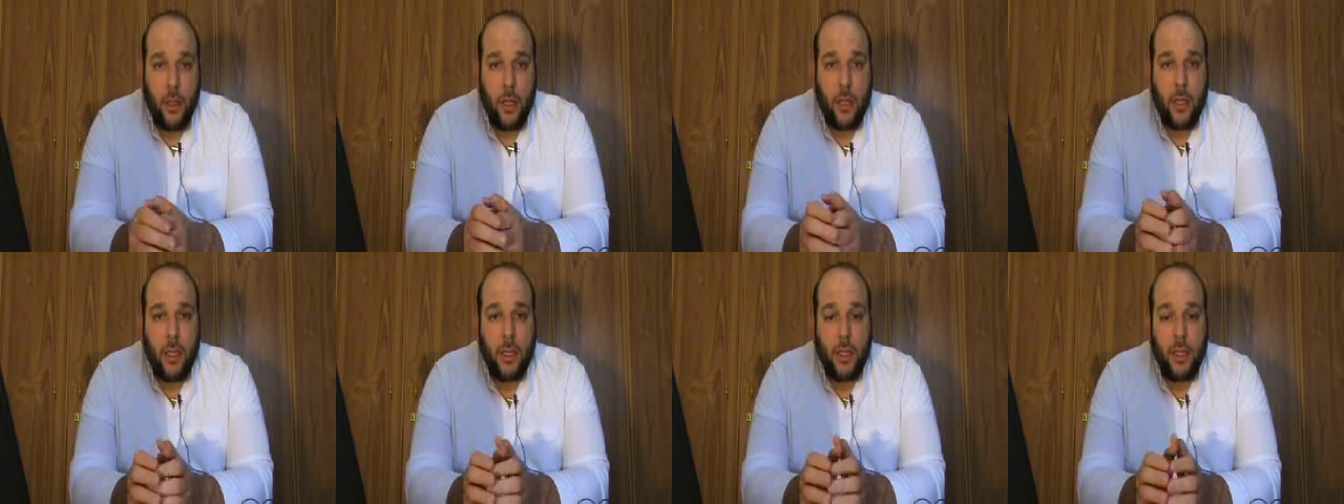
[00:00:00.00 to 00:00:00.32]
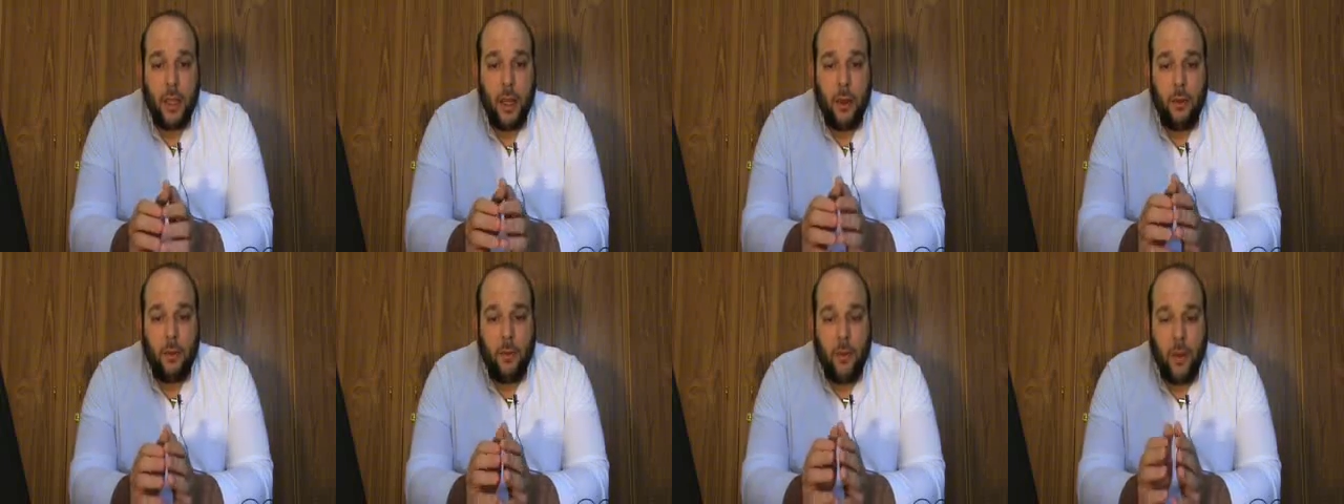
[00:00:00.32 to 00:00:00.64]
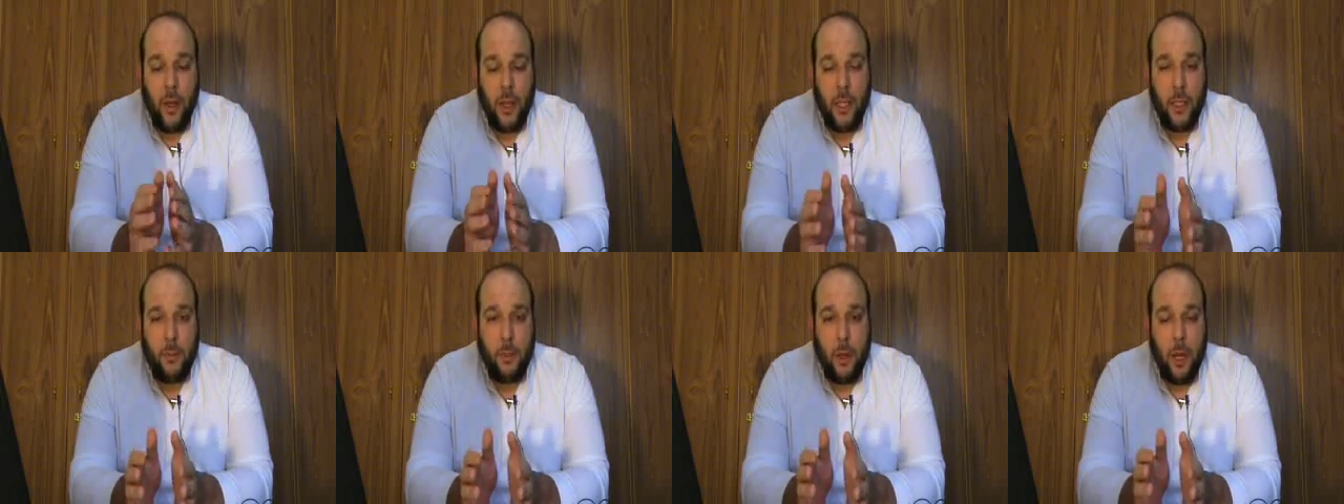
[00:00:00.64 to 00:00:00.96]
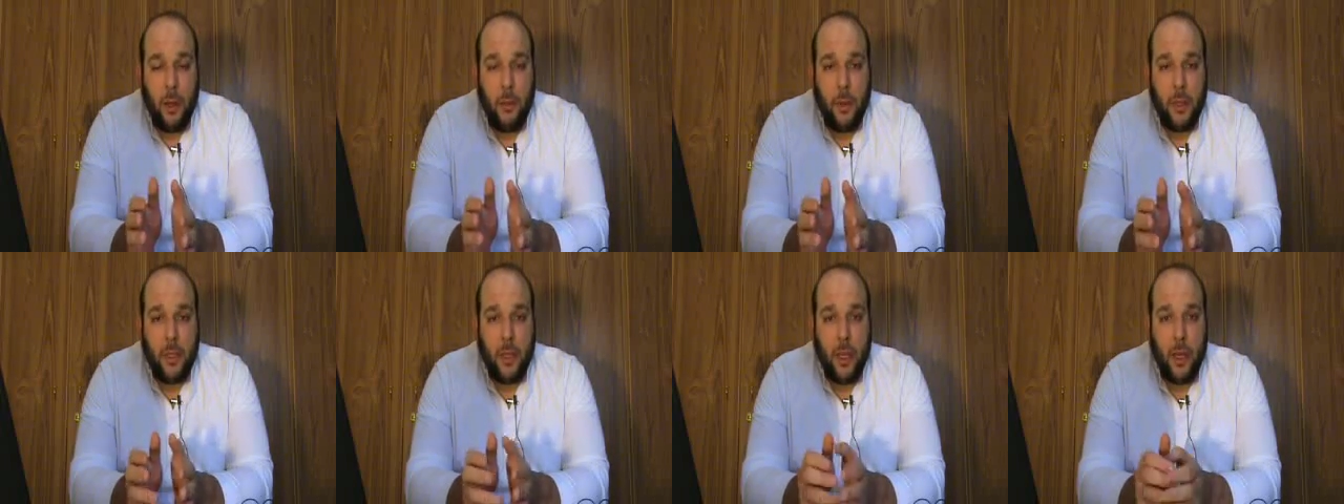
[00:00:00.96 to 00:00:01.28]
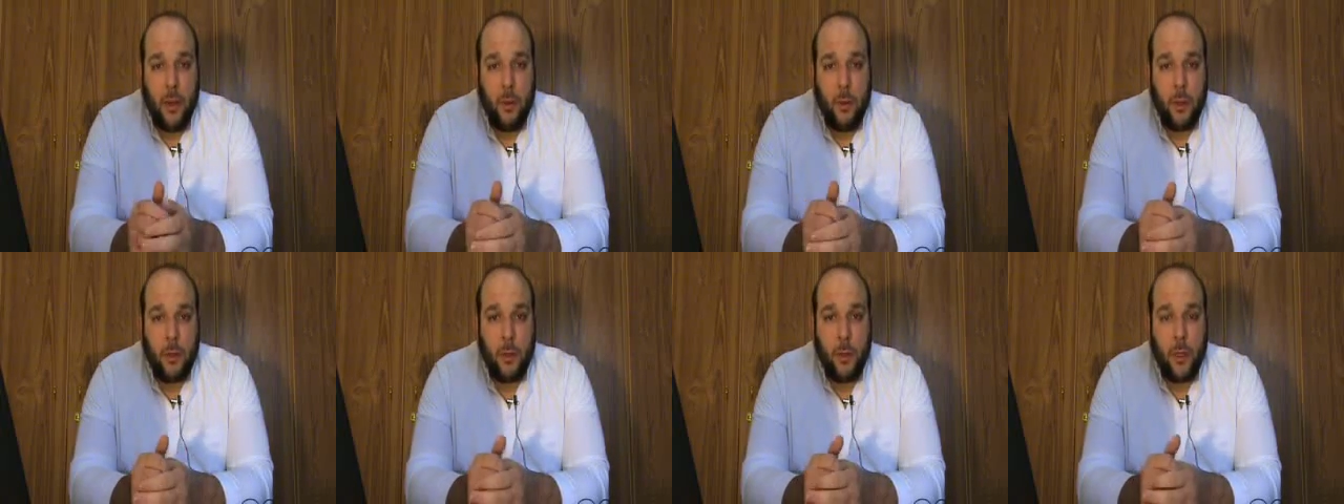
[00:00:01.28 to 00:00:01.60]
this is a first
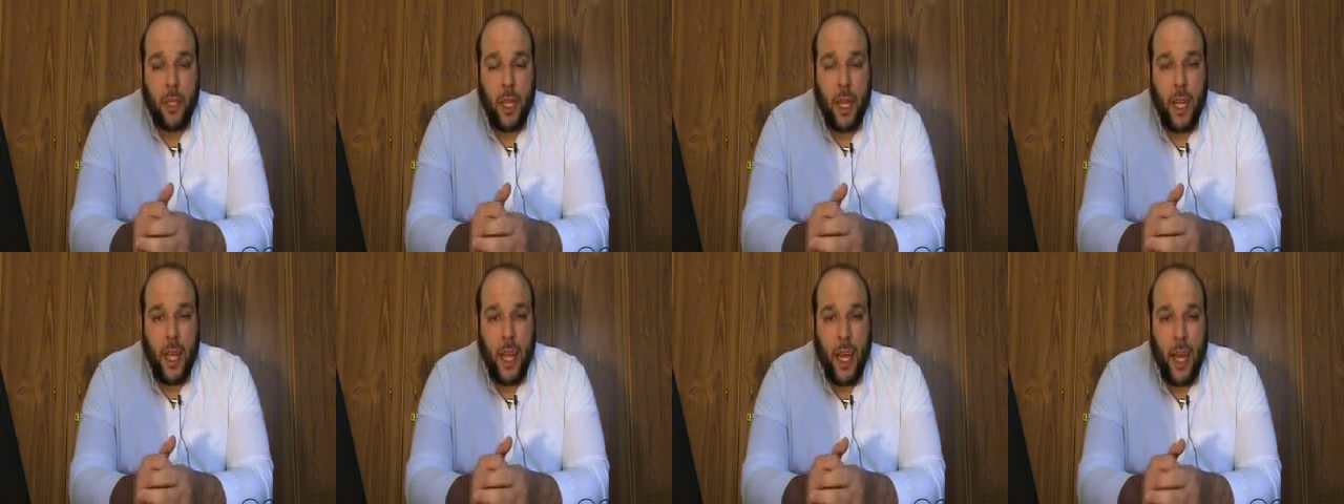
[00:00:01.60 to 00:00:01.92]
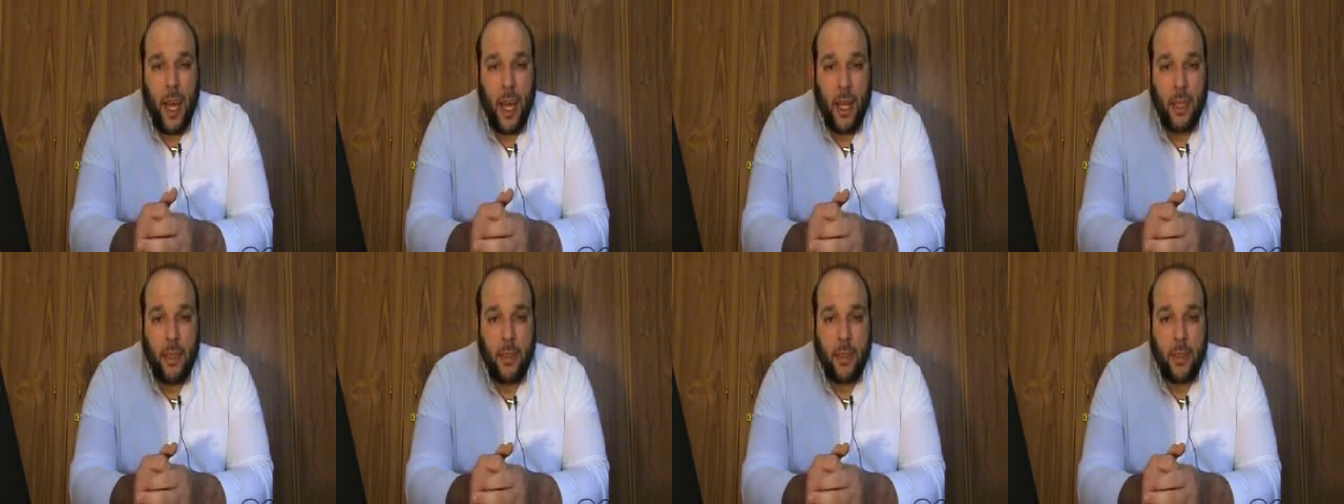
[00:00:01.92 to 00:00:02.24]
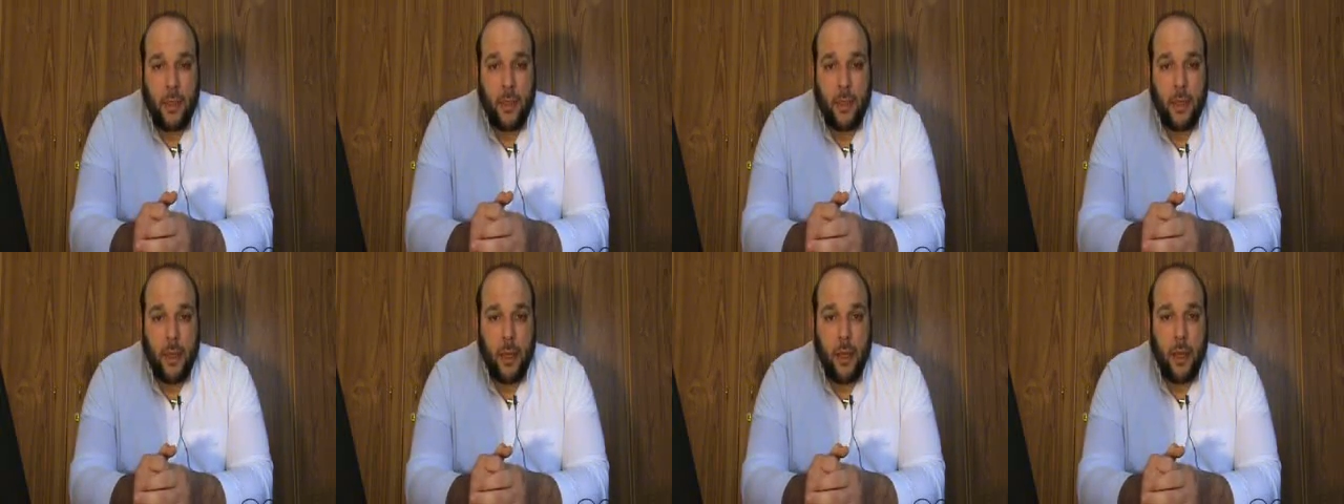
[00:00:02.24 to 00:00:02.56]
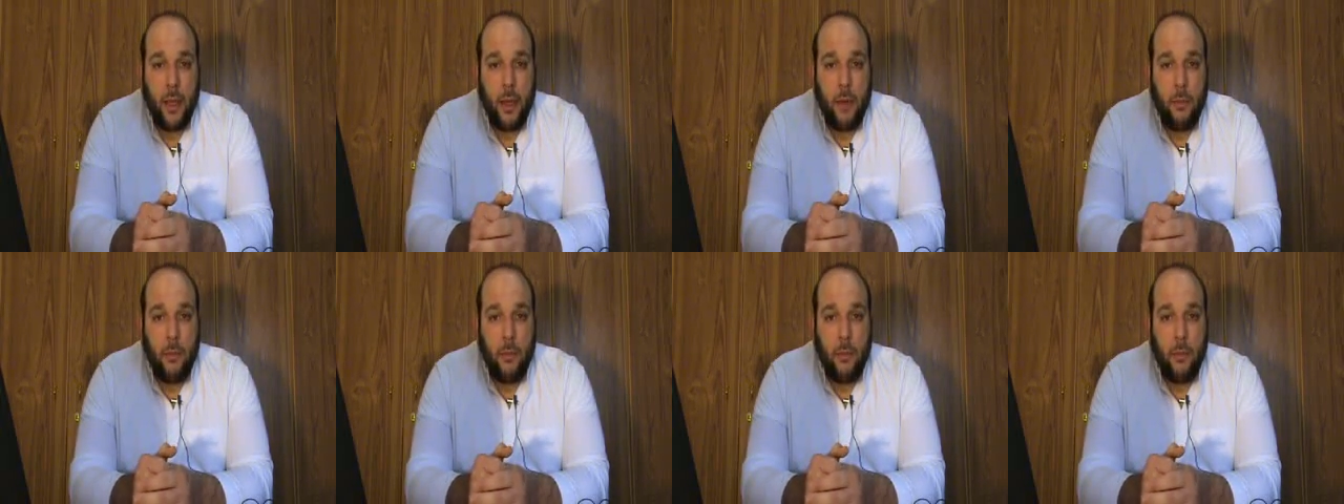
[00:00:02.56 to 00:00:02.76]
parameter which will enhance